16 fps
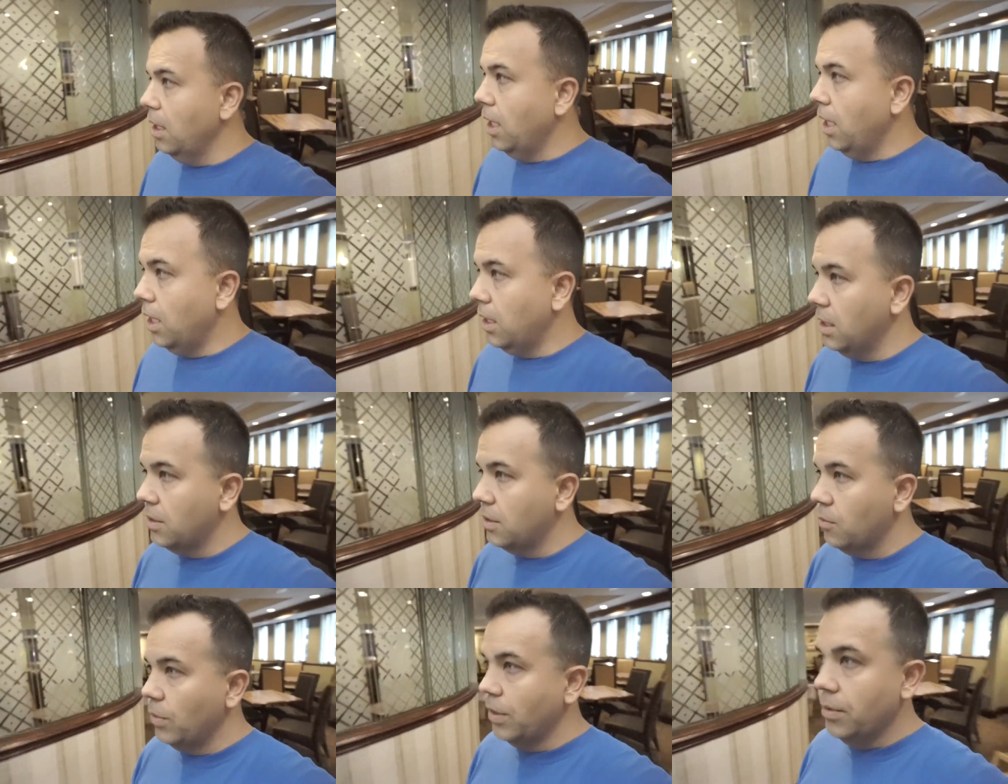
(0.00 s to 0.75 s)
And
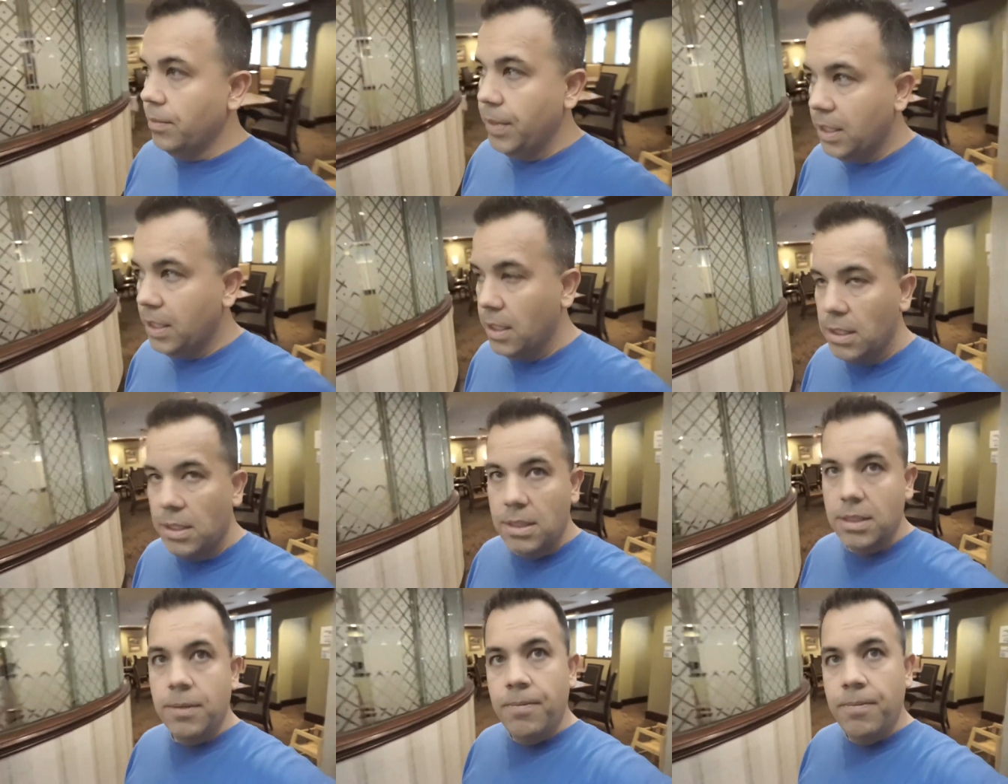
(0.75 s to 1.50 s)
it's weird
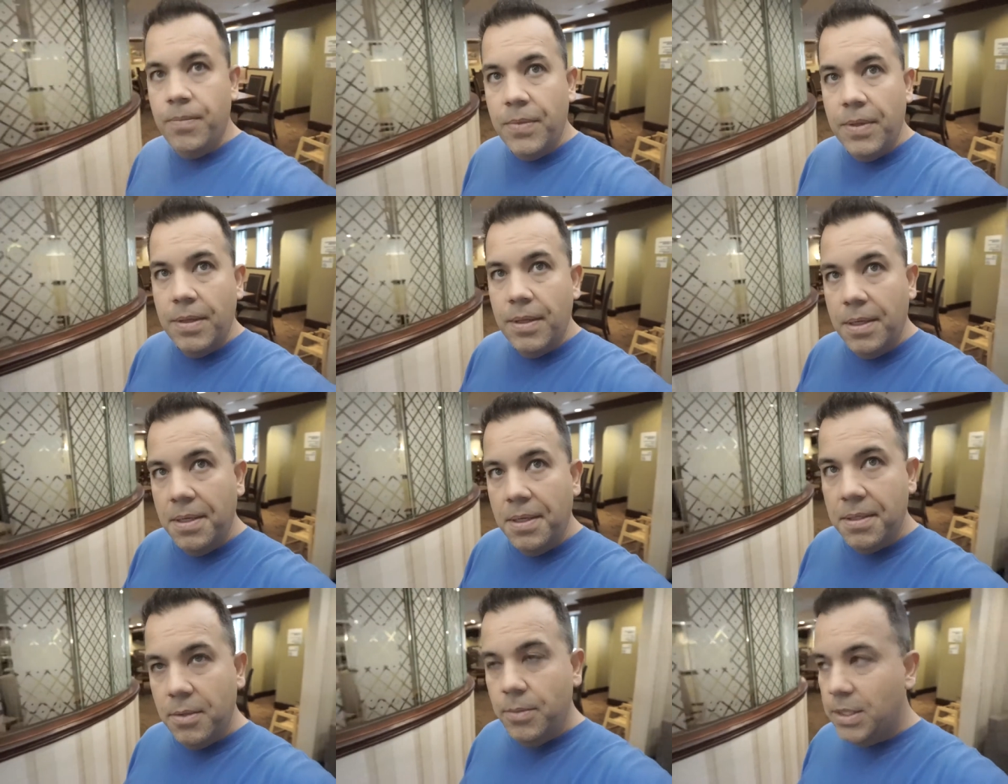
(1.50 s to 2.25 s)
because
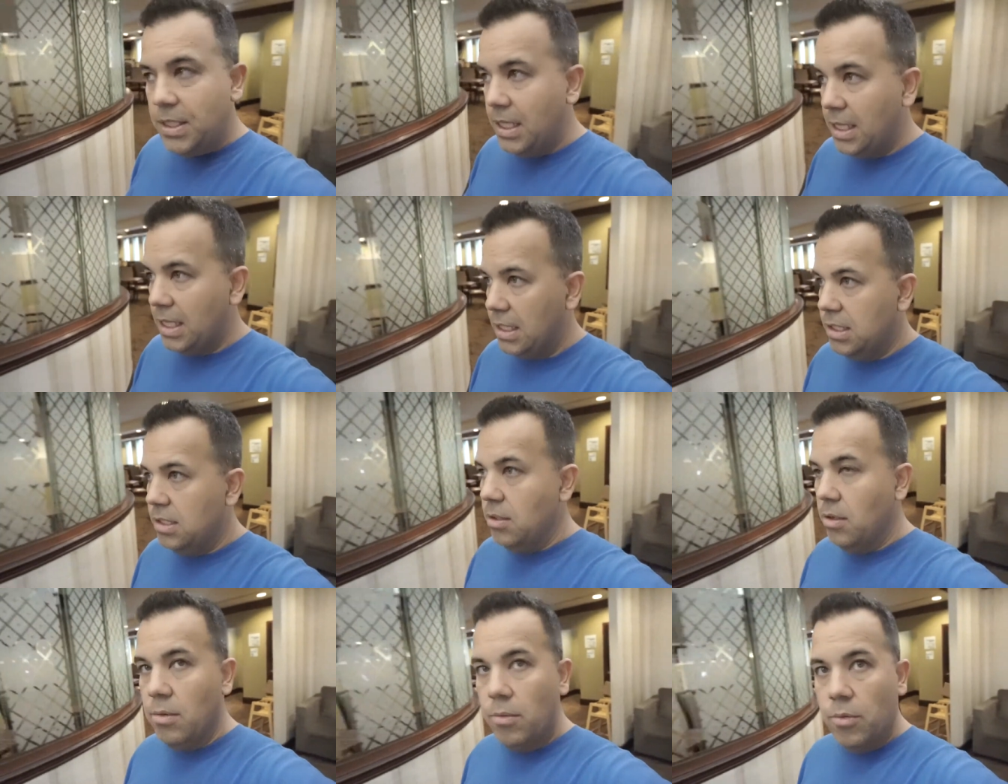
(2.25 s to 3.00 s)
it's almost like that
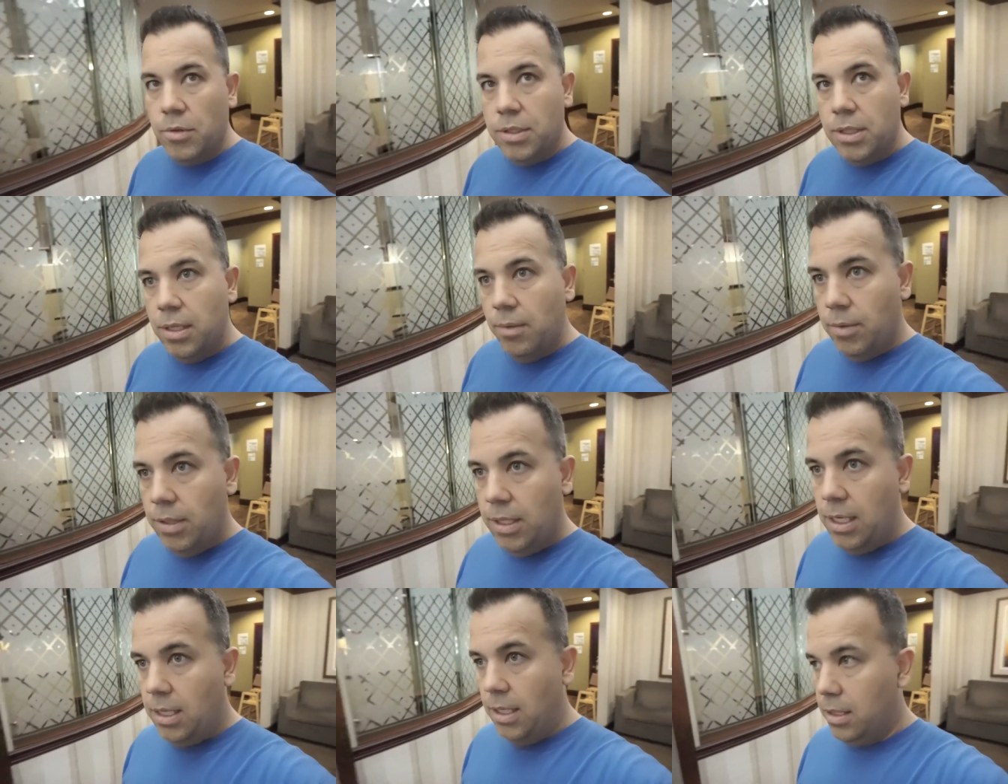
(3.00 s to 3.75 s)
Star Wars thing where
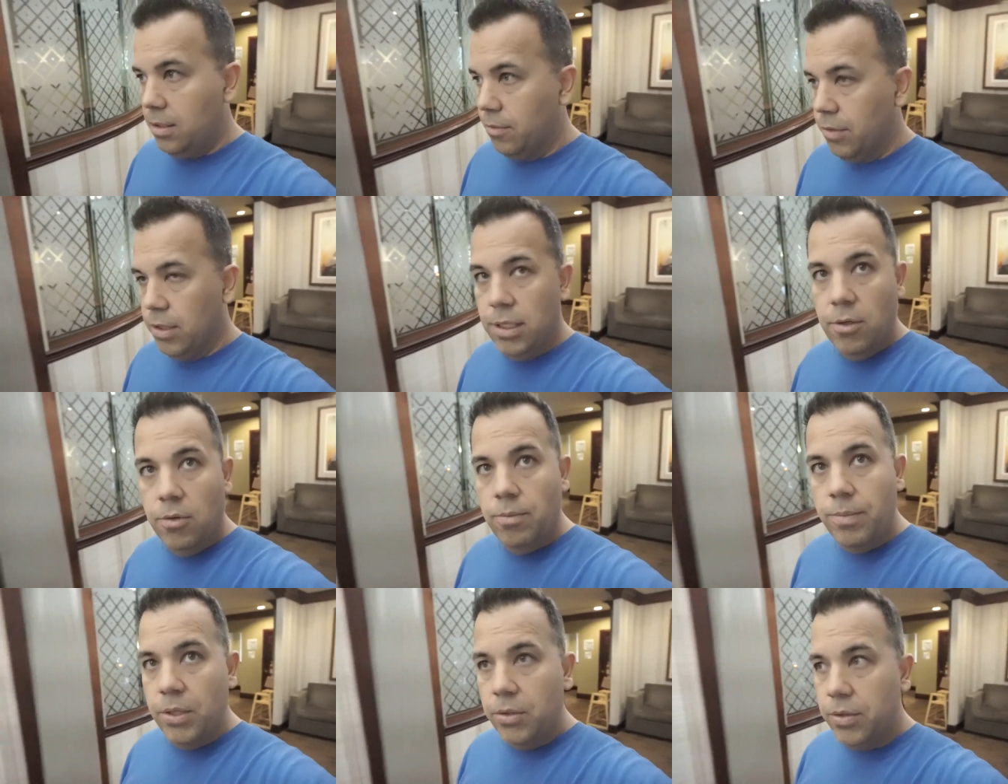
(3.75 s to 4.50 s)
they got like the really
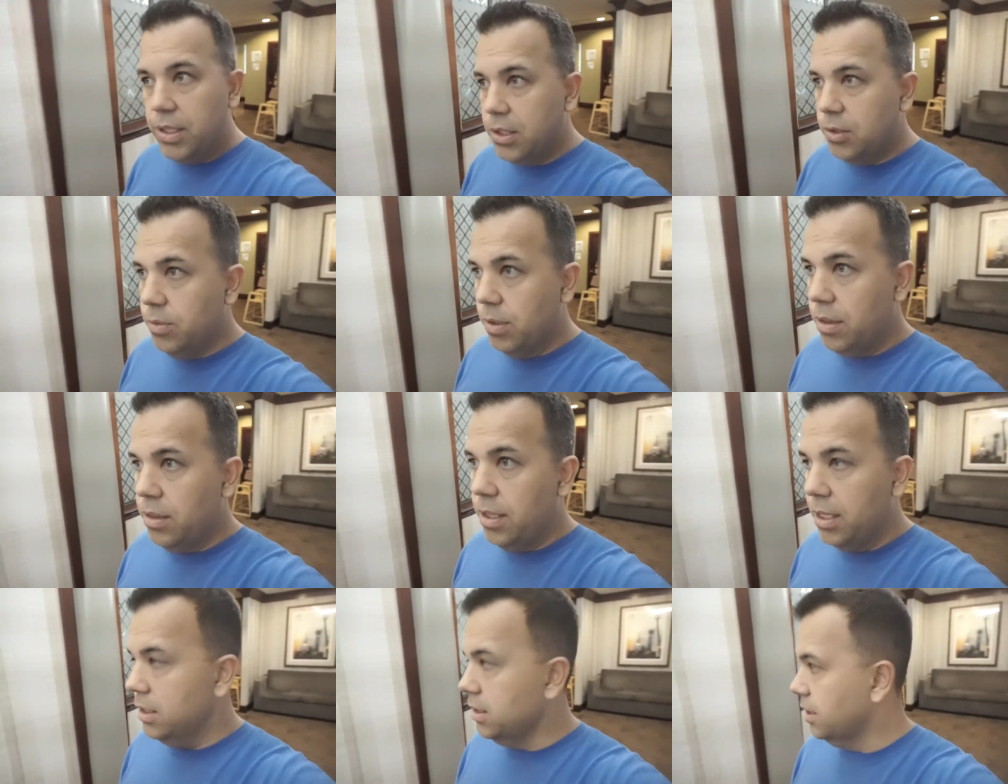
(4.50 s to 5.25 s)
old buildings with
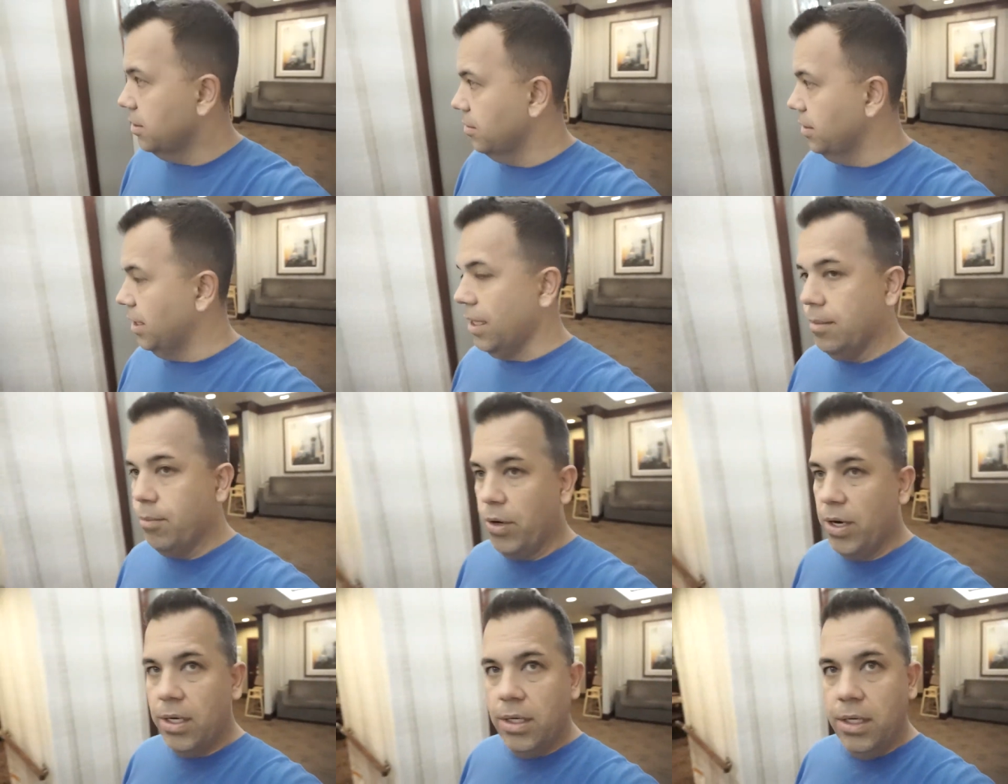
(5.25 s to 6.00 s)
things that are like
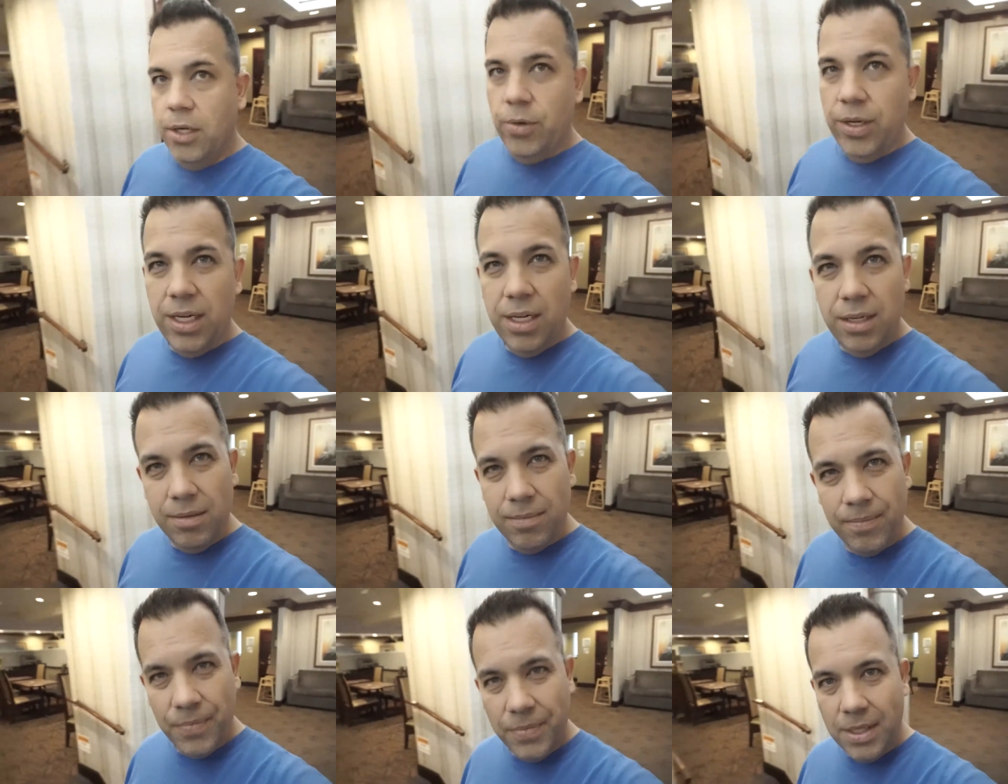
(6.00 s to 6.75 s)
brand new in it,
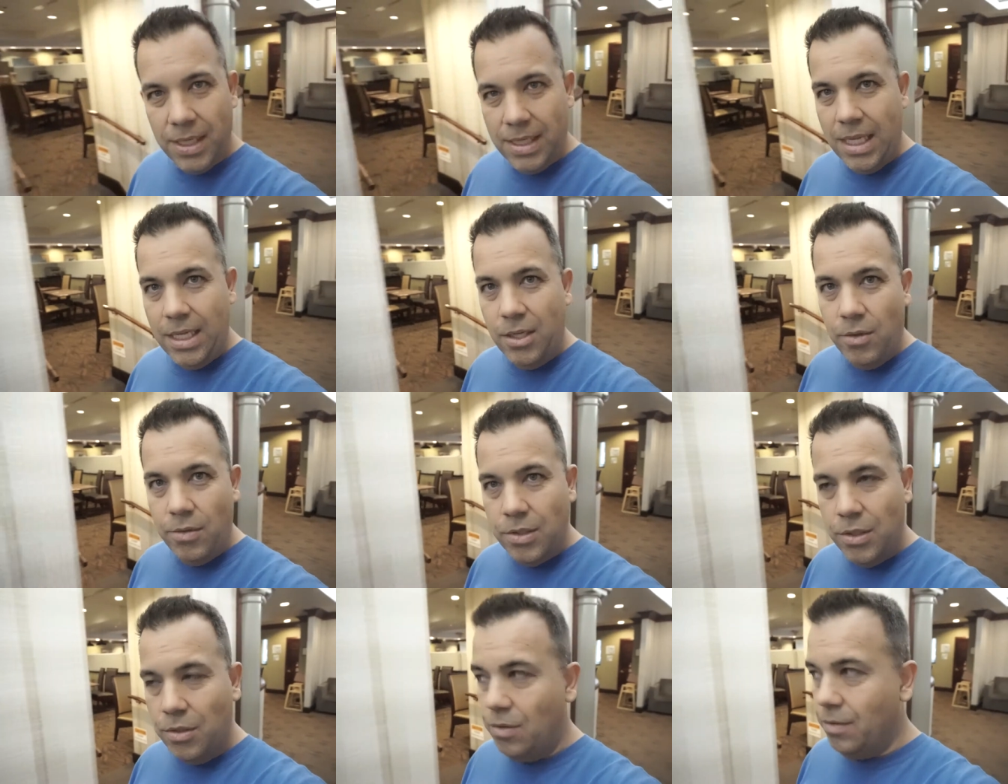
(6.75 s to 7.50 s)
like that
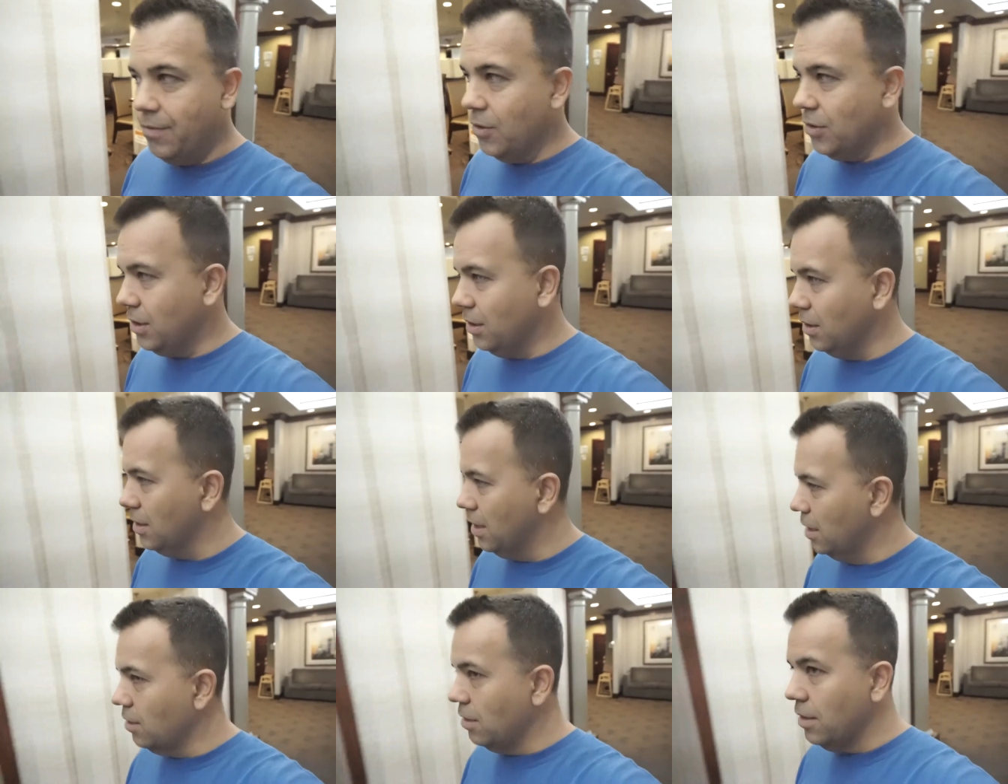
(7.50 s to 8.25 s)
used universe look
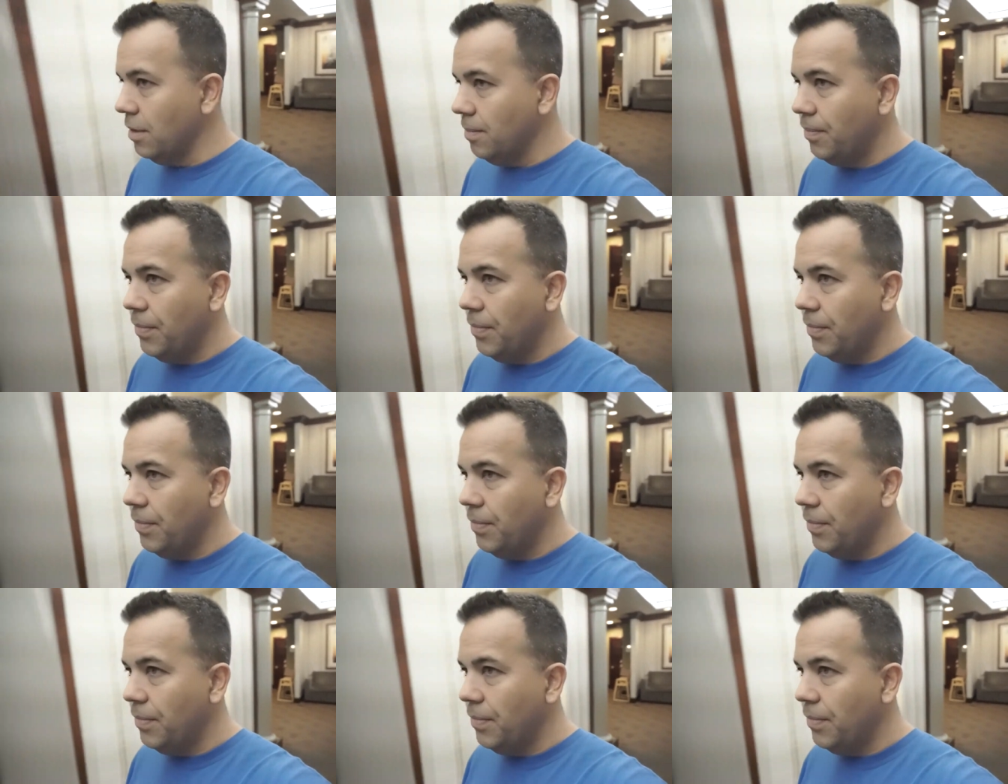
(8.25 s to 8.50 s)
they call it.